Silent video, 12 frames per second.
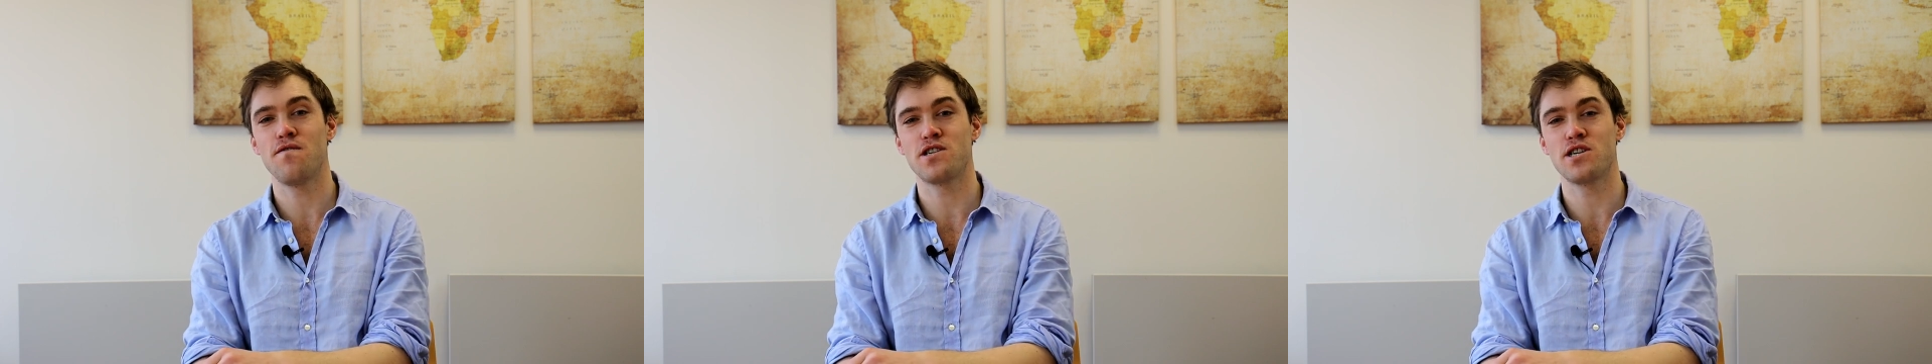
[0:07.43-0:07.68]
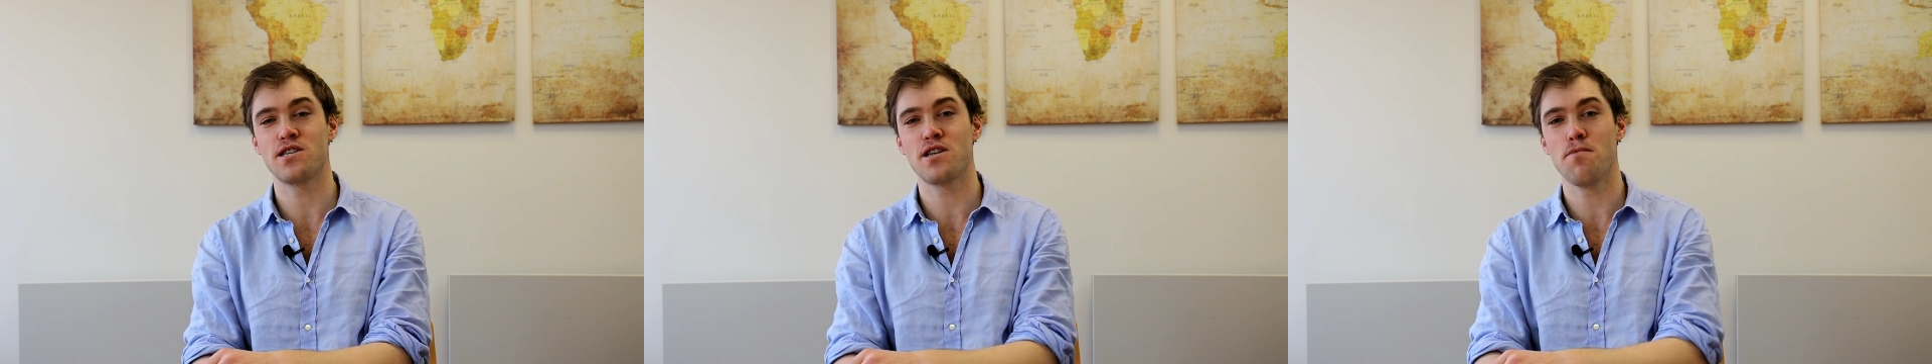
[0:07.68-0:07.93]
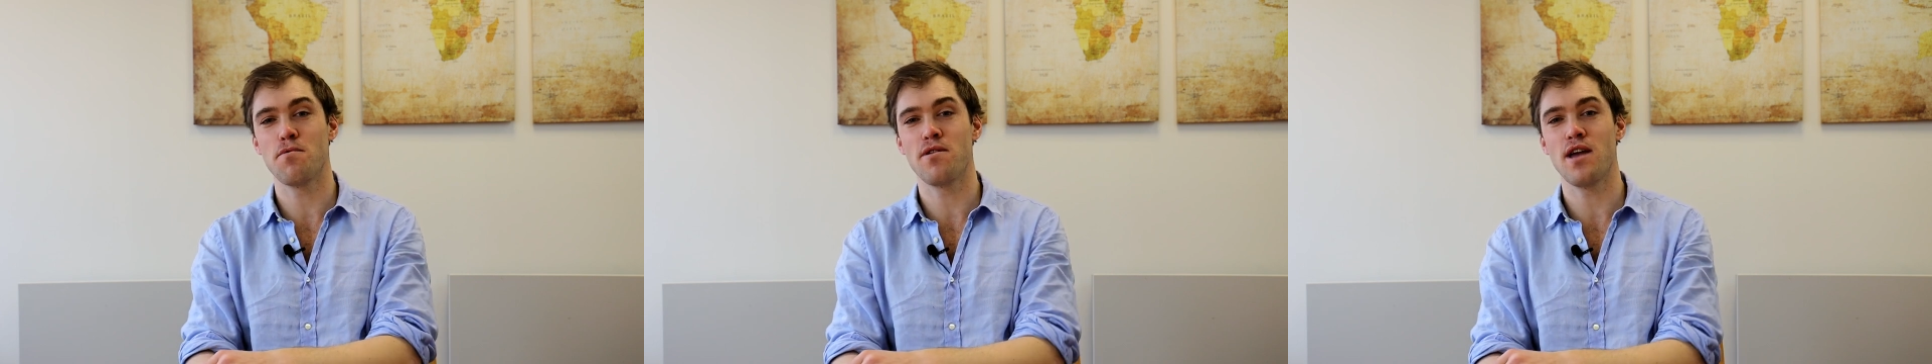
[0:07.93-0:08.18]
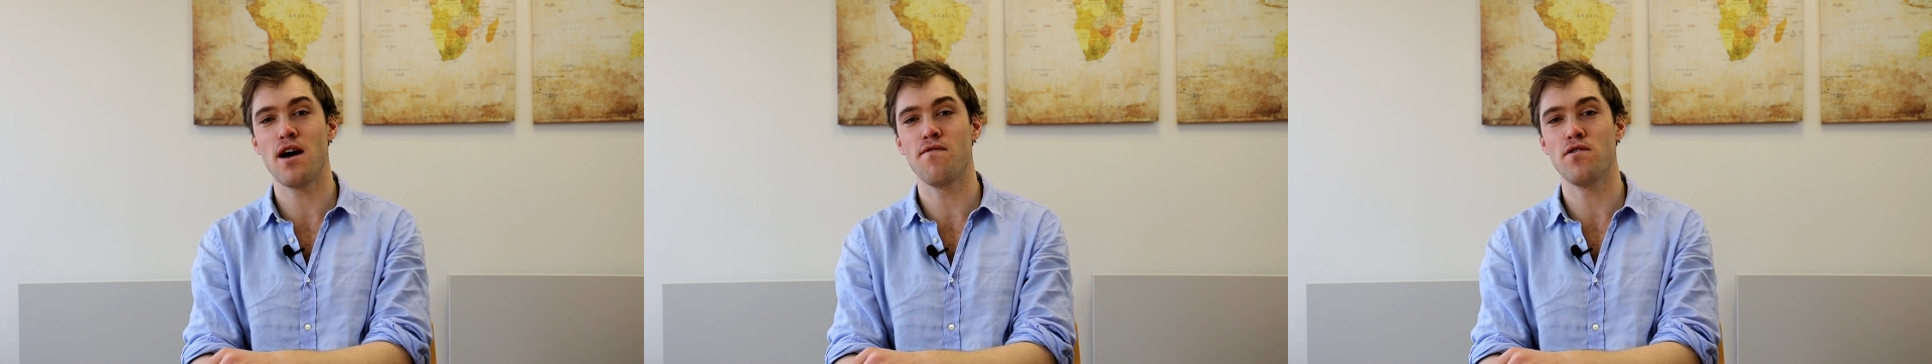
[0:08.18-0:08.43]
fishing some of
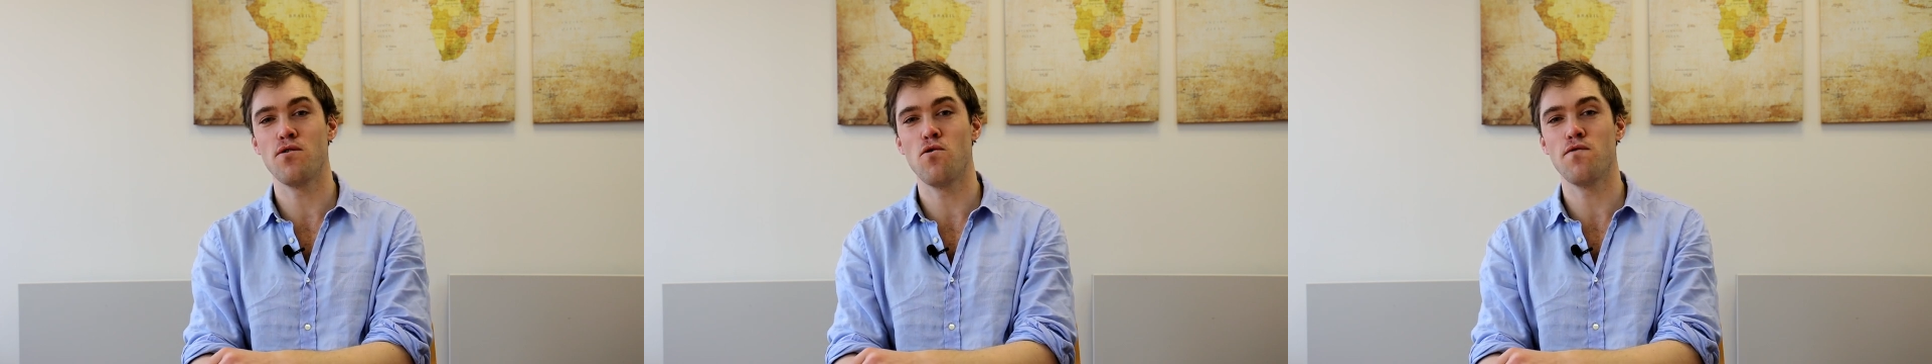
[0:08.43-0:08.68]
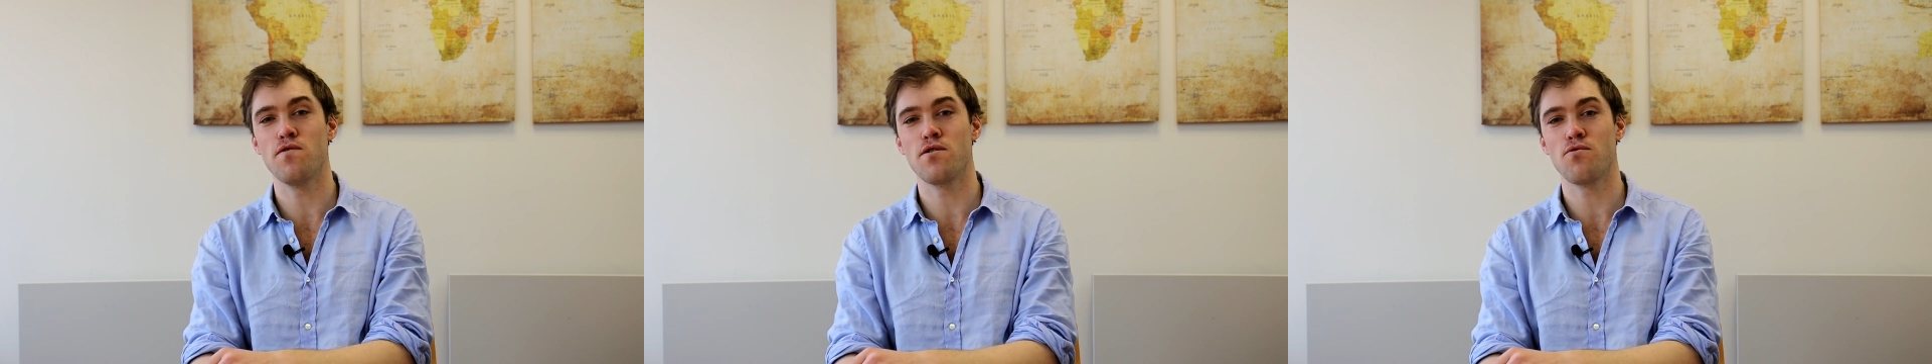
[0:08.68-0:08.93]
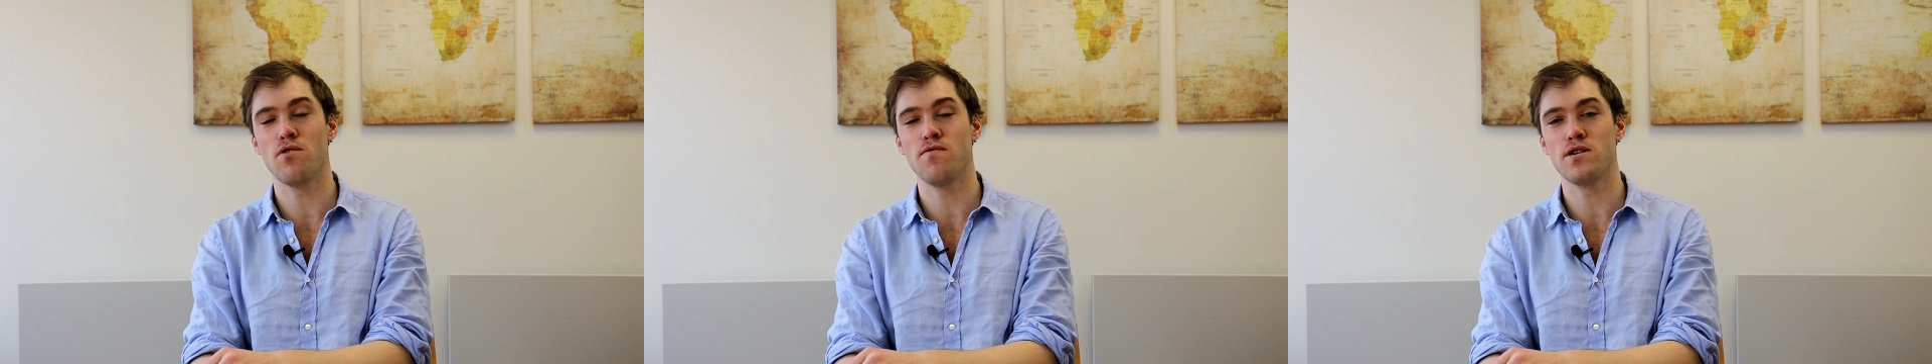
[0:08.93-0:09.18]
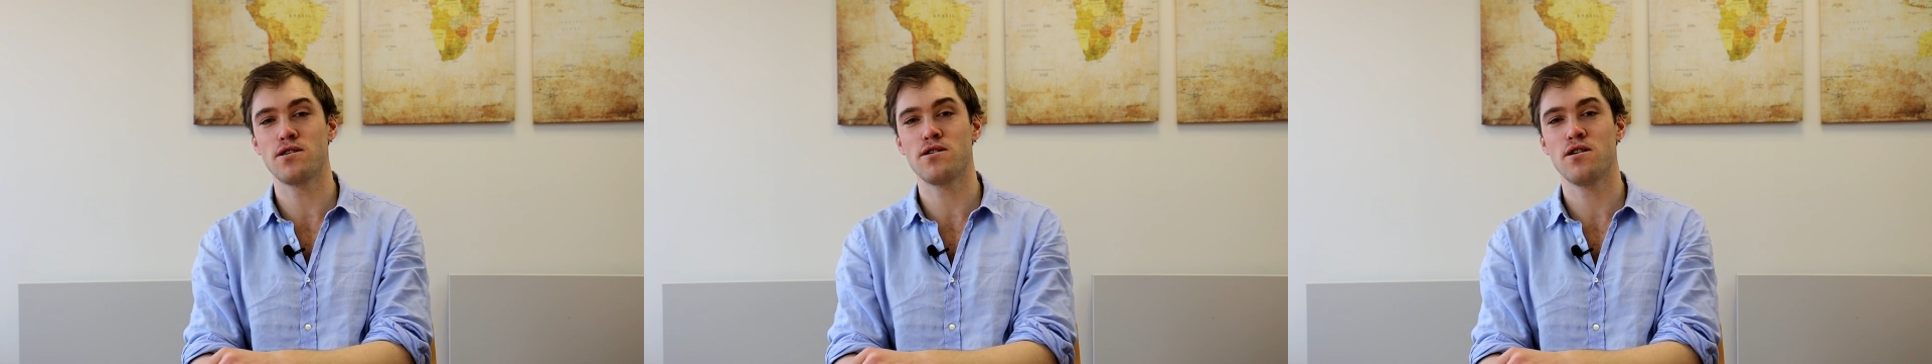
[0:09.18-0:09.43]
the other Norfolk
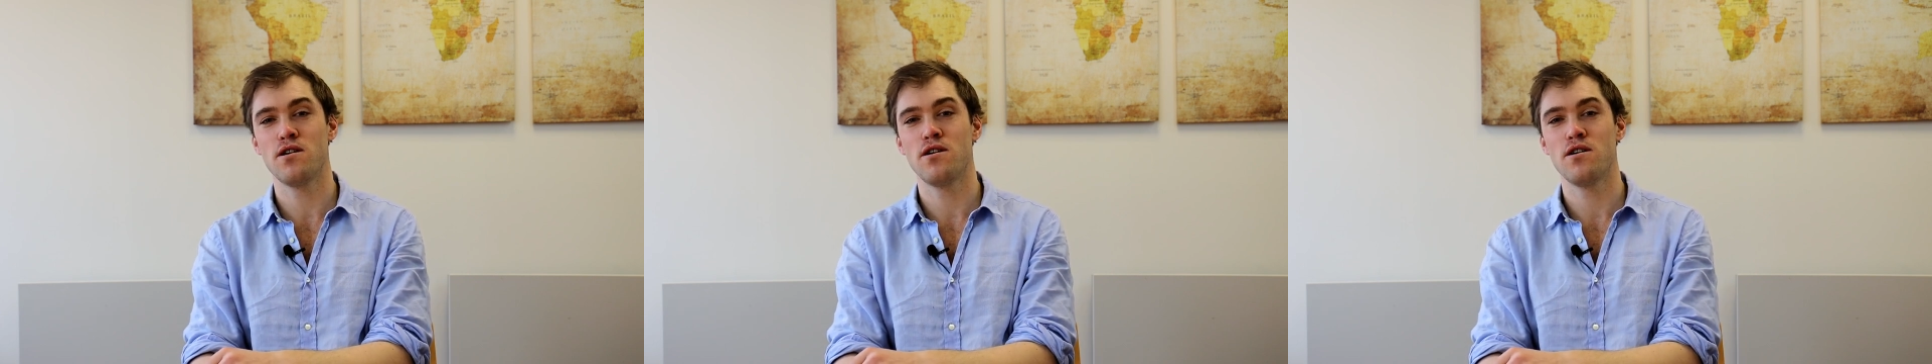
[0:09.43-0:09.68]
rivers,